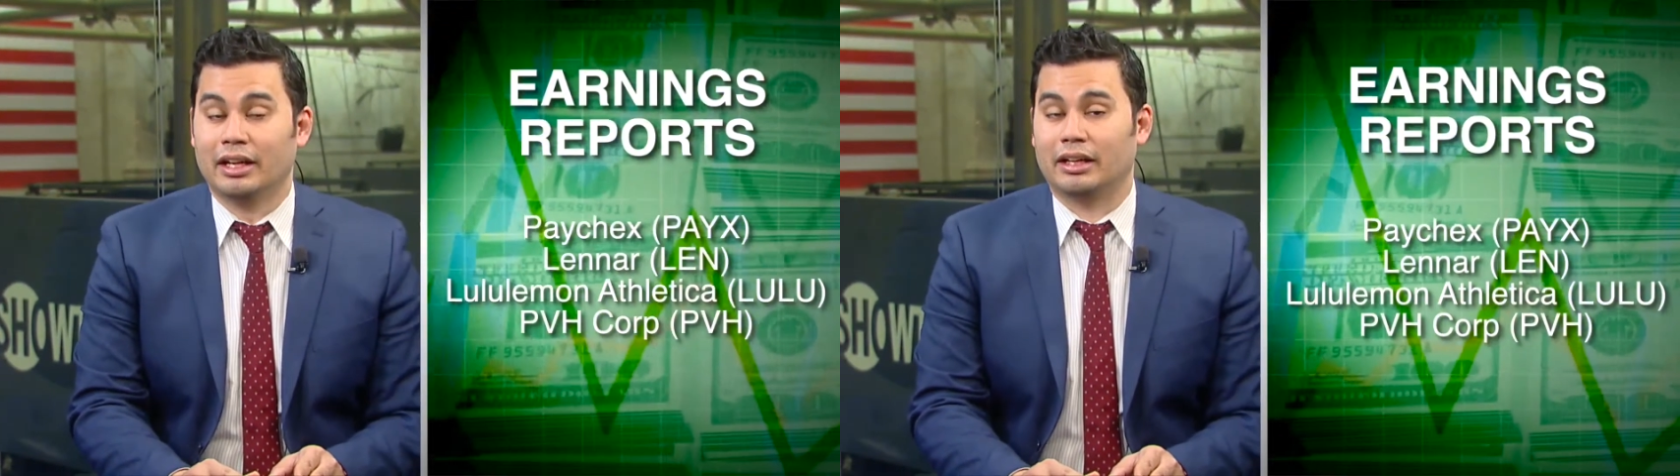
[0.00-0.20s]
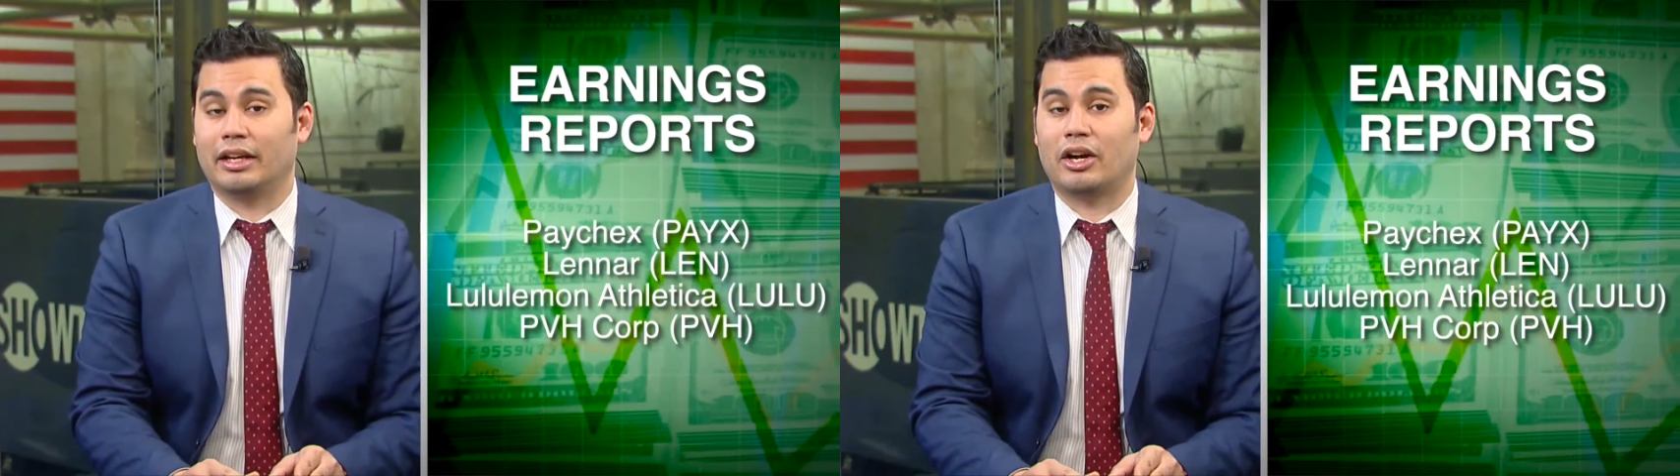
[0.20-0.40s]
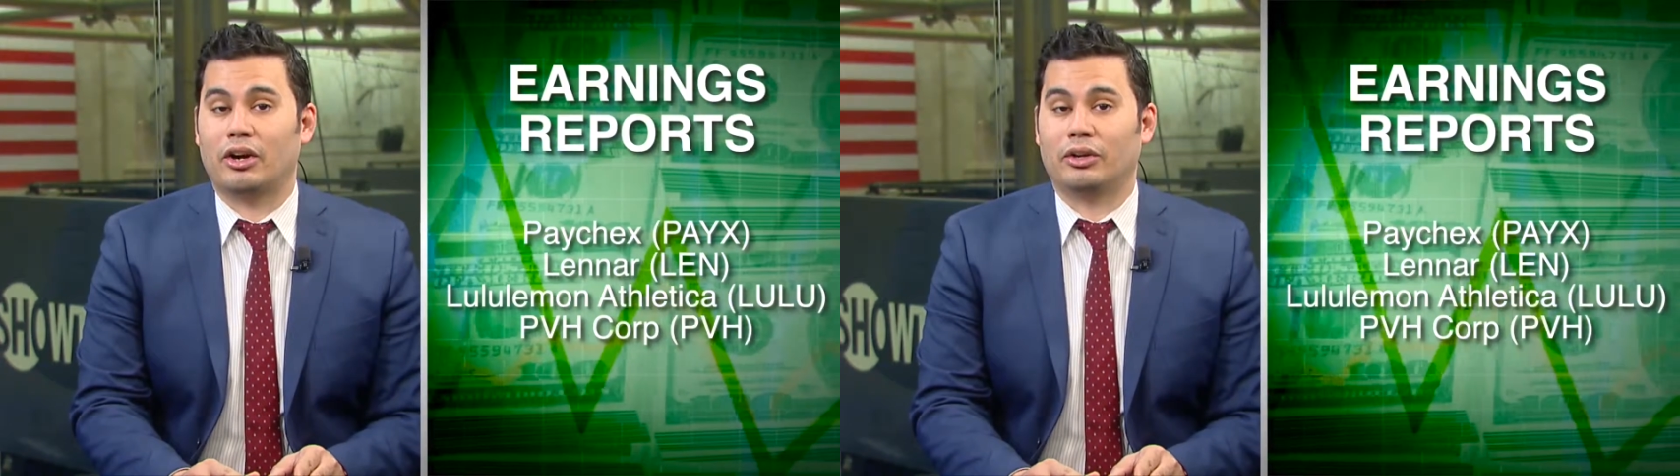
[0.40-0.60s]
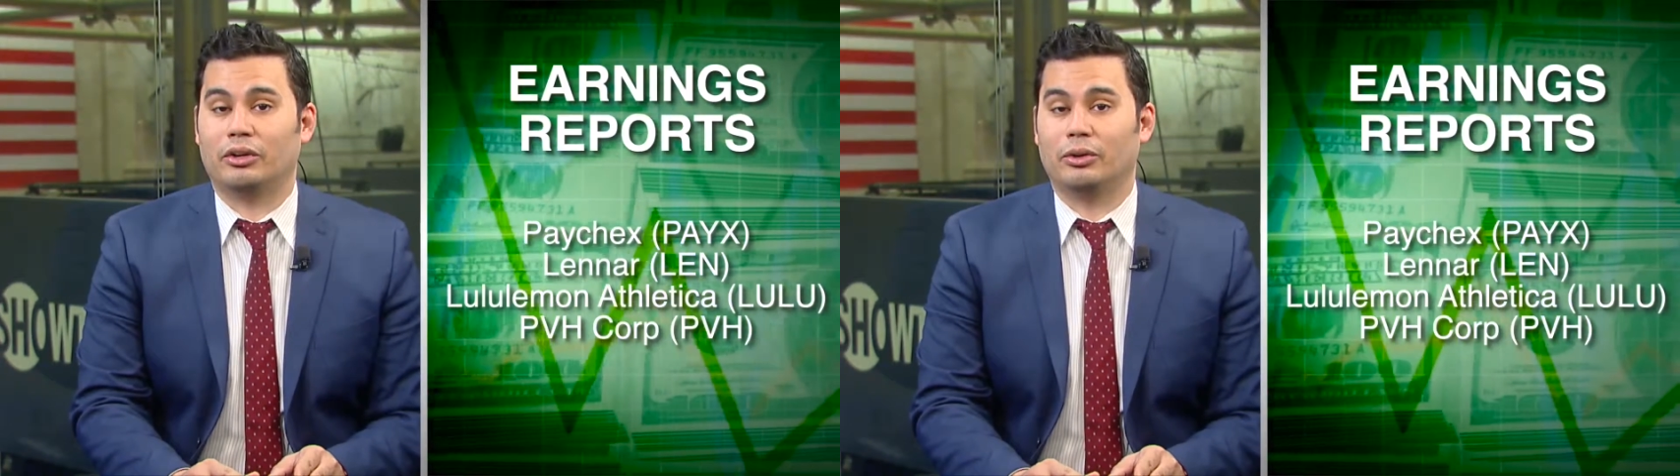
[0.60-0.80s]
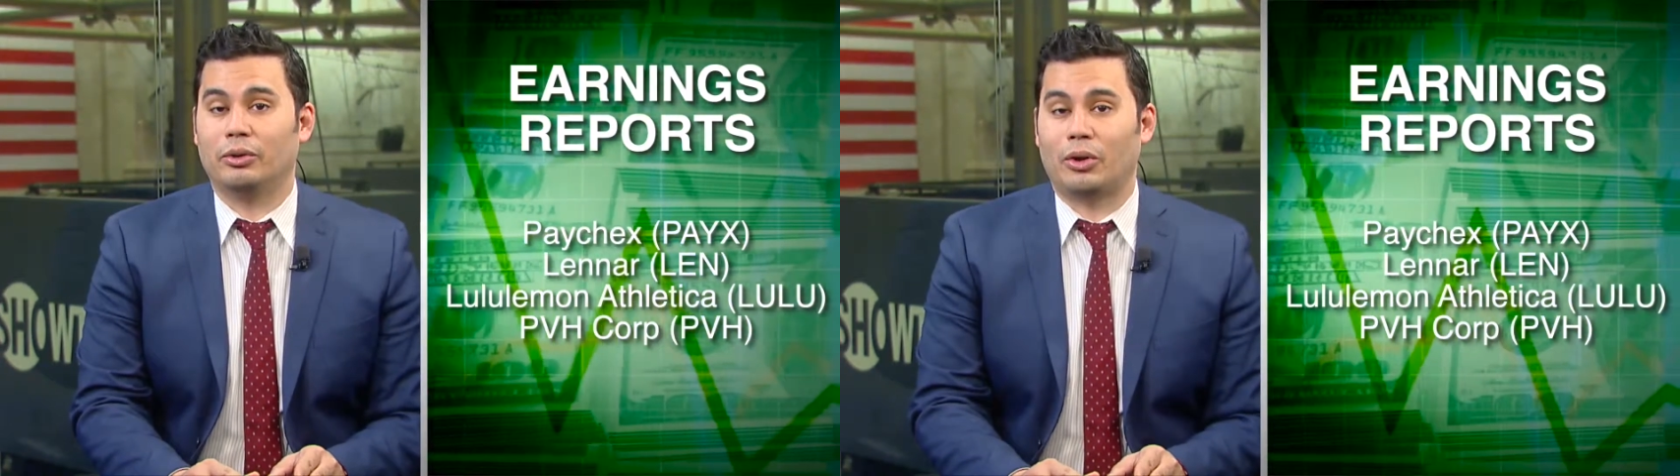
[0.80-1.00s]
Lennar,
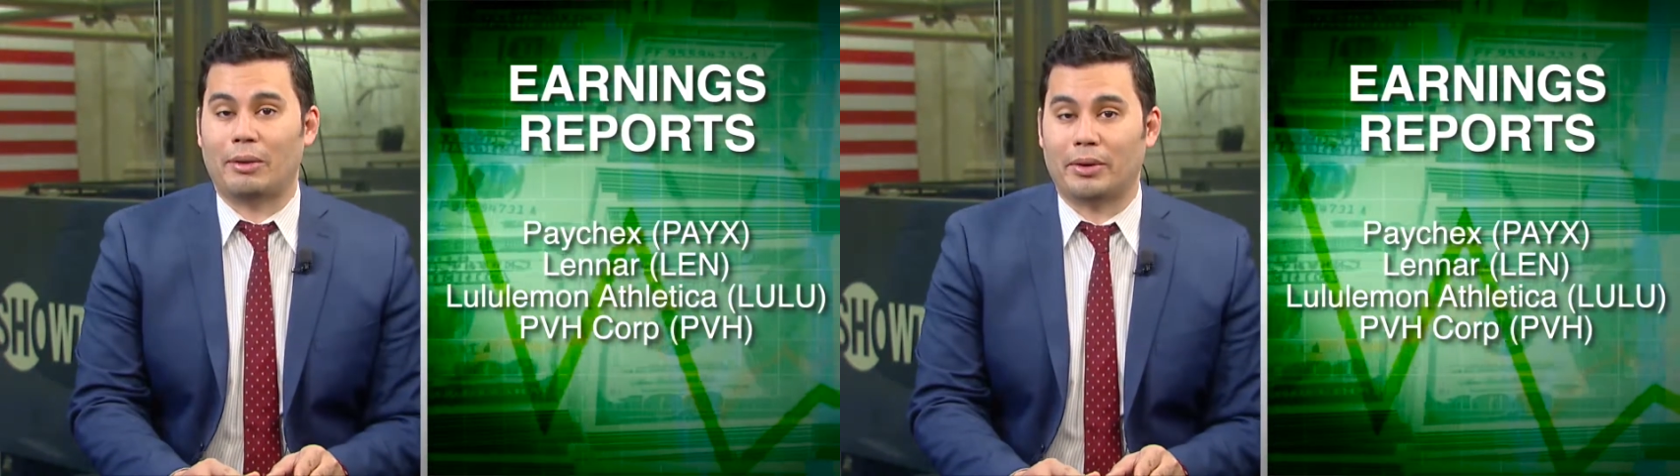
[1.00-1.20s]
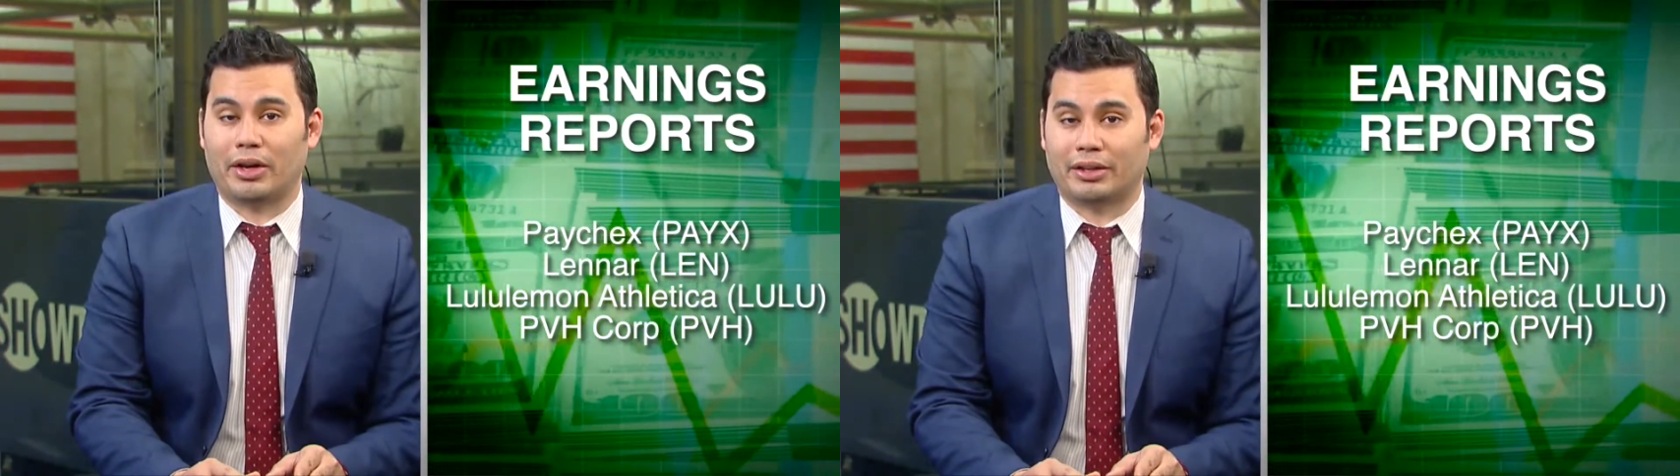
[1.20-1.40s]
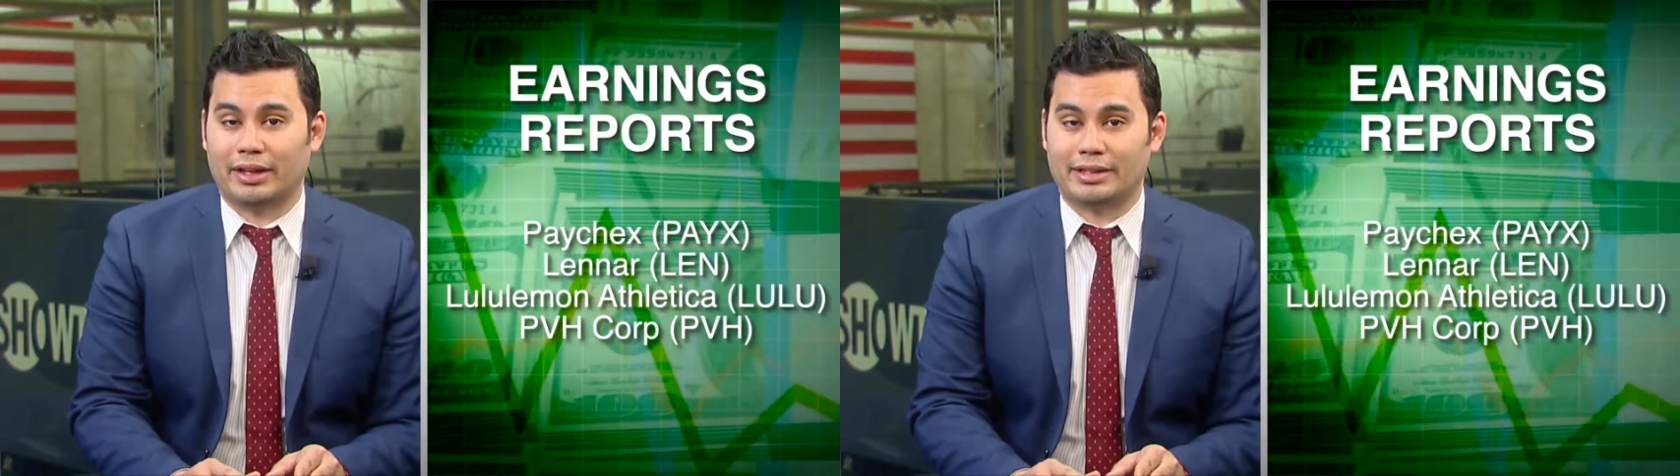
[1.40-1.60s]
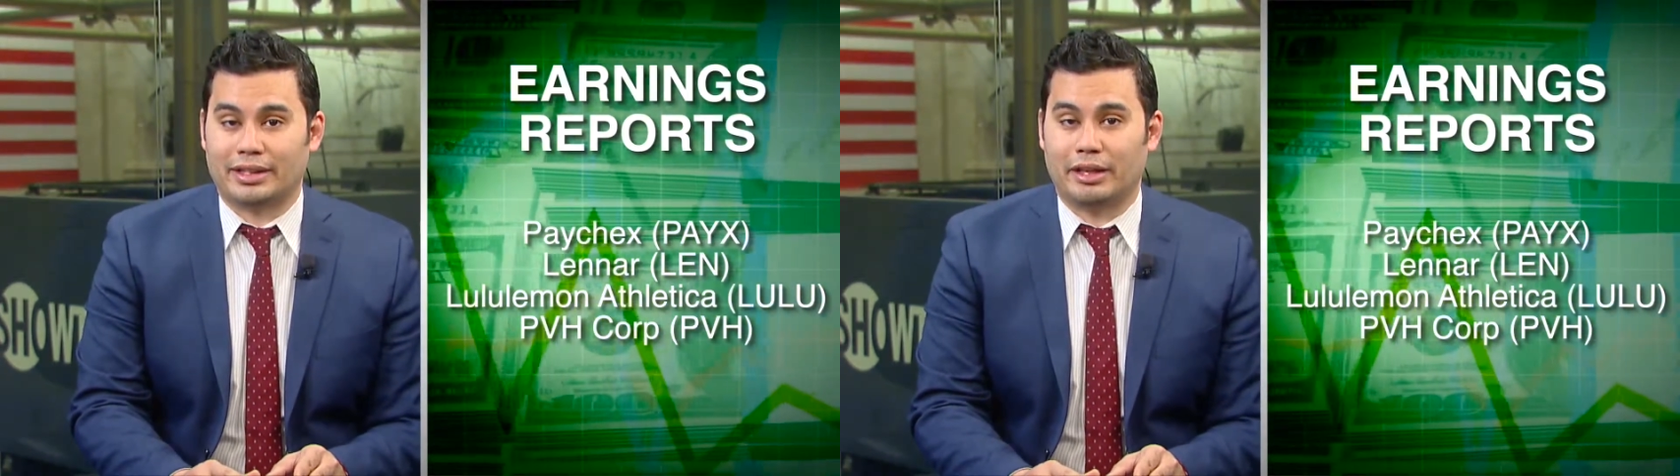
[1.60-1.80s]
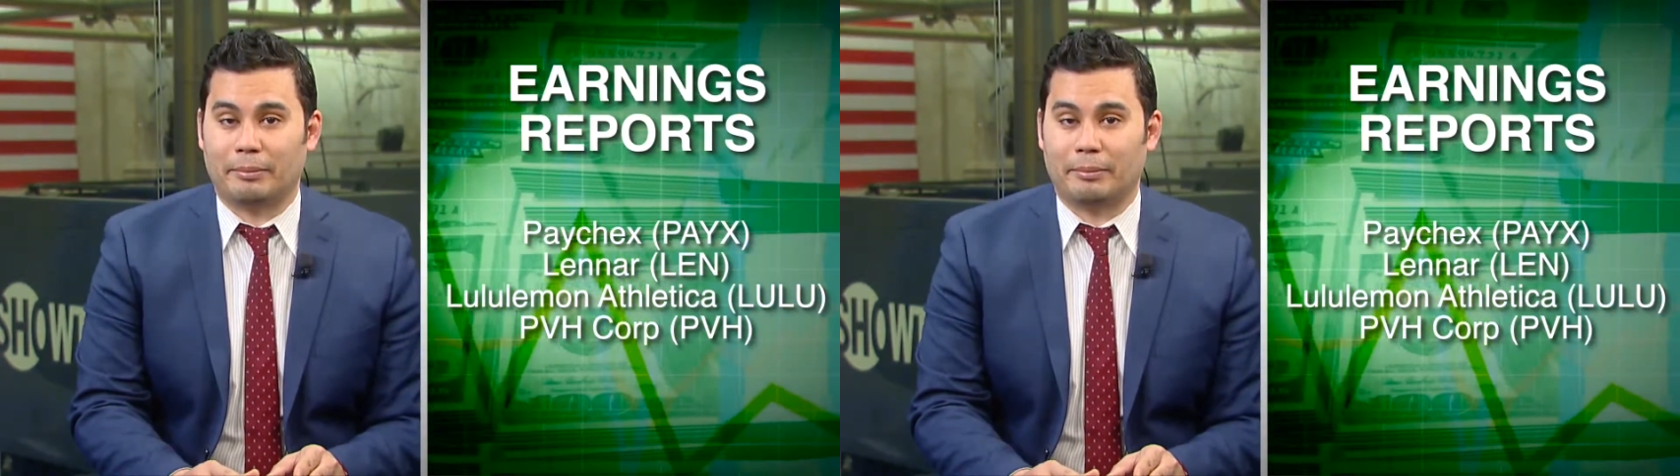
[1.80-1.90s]
Lululemon Athletica,